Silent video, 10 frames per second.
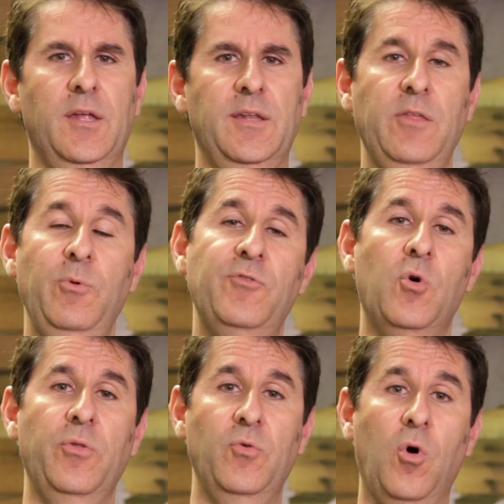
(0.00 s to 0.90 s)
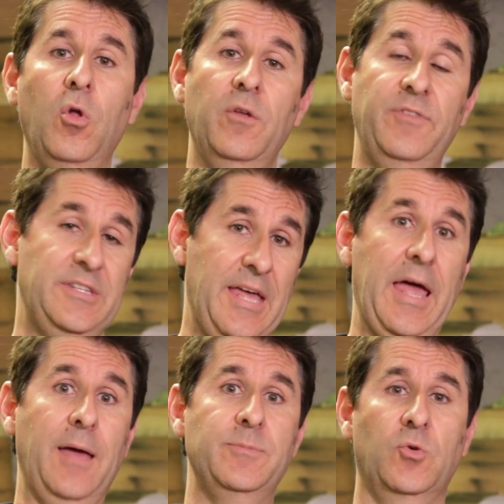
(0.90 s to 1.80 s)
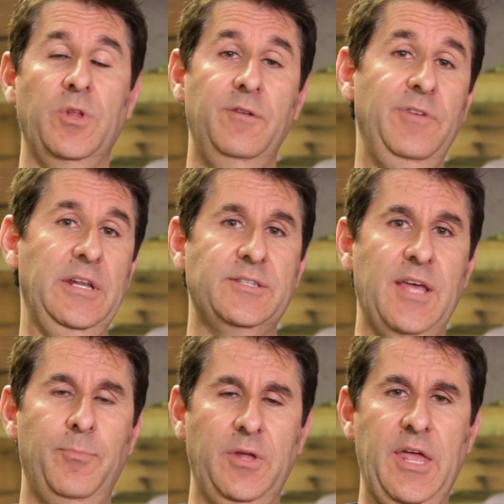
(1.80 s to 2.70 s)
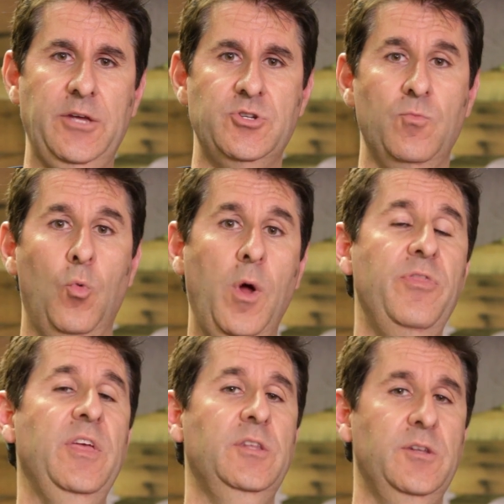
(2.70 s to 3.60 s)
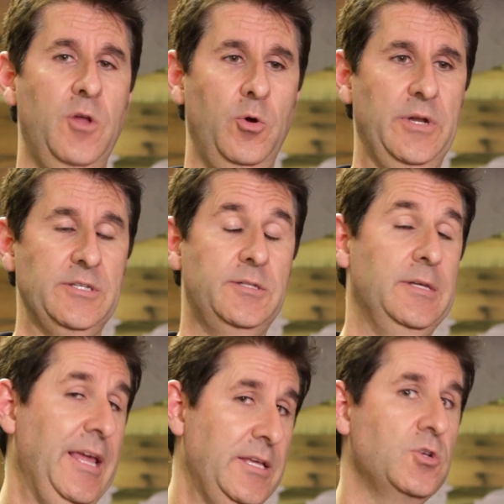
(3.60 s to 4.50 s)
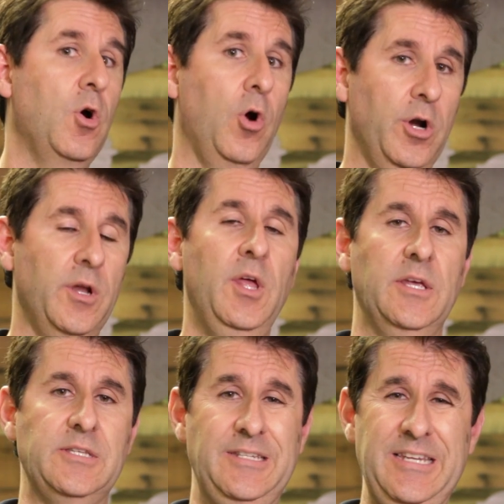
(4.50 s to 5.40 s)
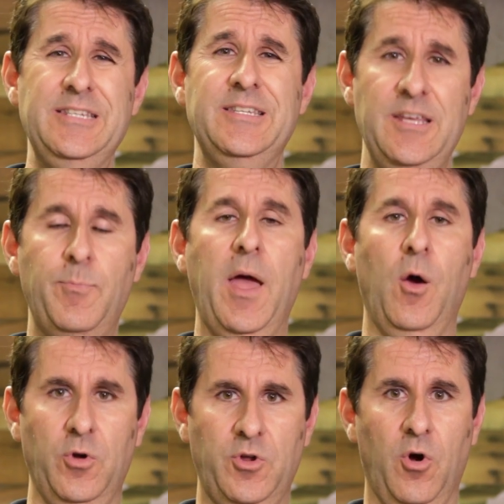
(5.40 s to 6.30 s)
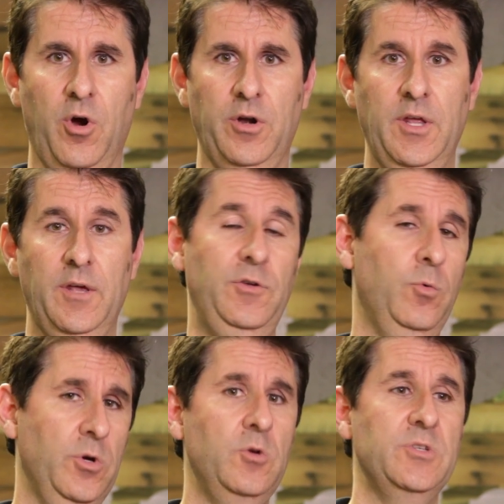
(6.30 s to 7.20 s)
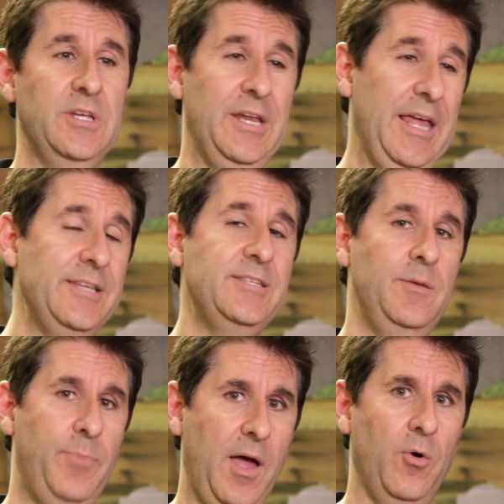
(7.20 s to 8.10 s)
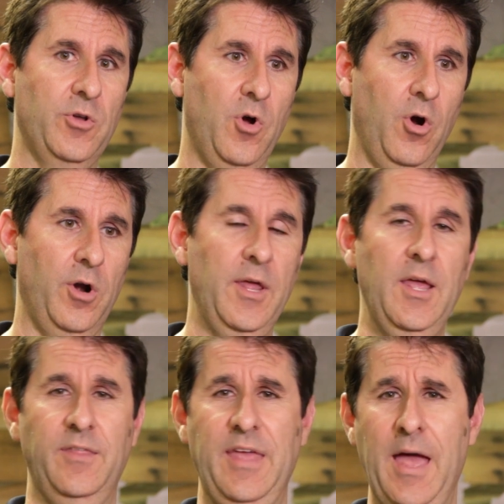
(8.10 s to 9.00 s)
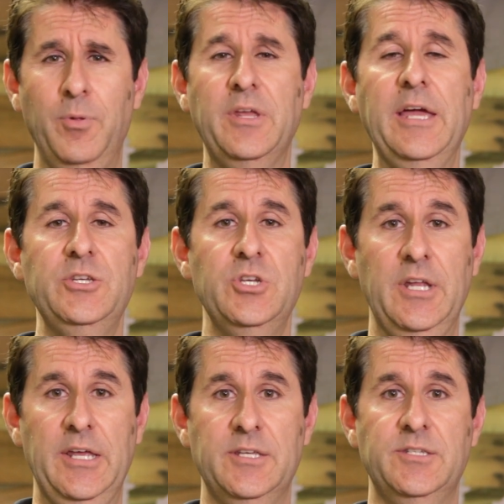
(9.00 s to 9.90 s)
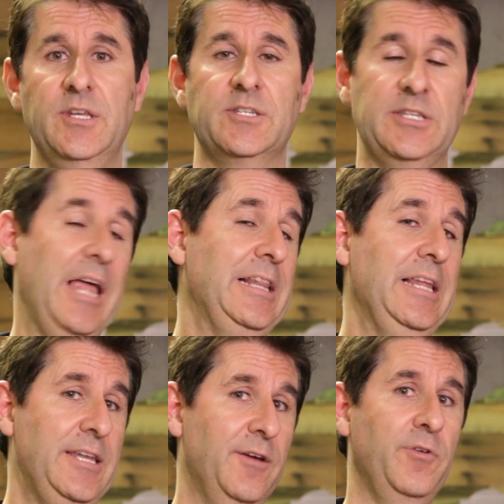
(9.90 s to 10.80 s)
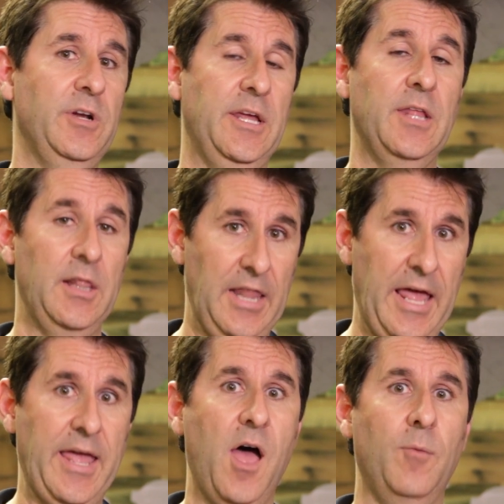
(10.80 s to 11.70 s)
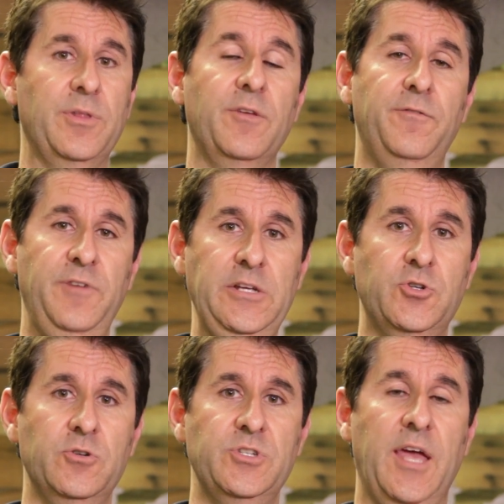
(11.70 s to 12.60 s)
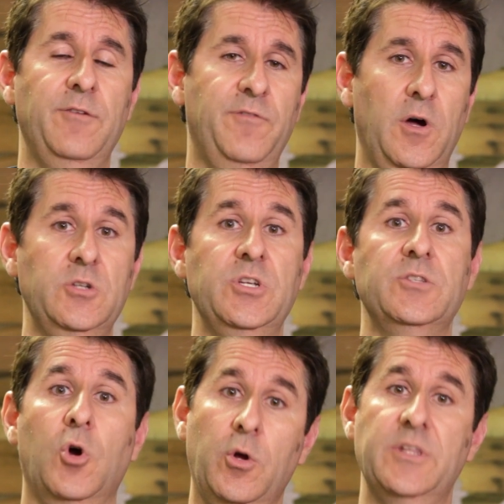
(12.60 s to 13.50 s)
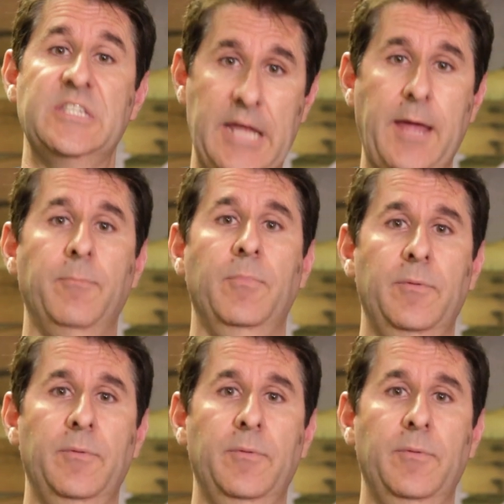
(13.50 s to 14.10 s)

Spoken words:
Now that we've gone through all of the tabs on the Navitas application, one thing to note is today's cart is a DC-powered cart. If you were using an AC-powered cart, the application is slightly different in the layout, but the features and functions are the same.